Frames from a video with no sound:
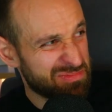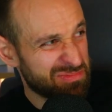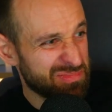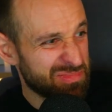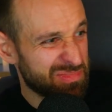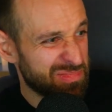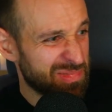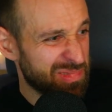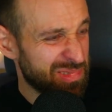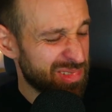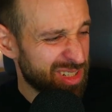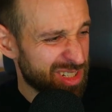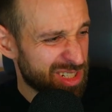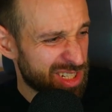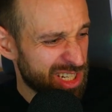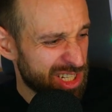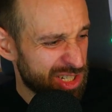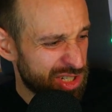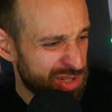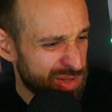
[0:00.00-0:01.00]
not
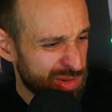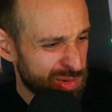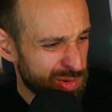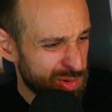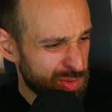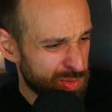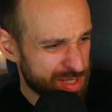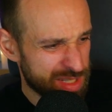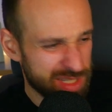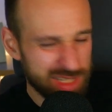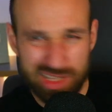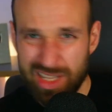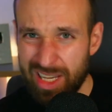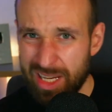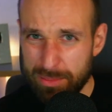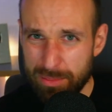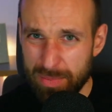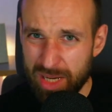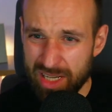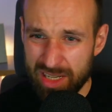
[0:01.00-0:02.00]
cartoon, what's it,
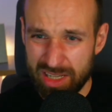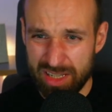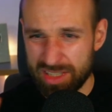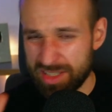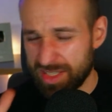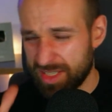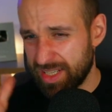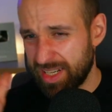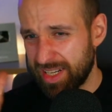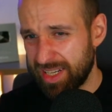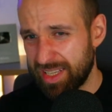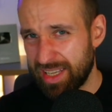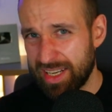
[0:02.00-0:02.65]
like manga style?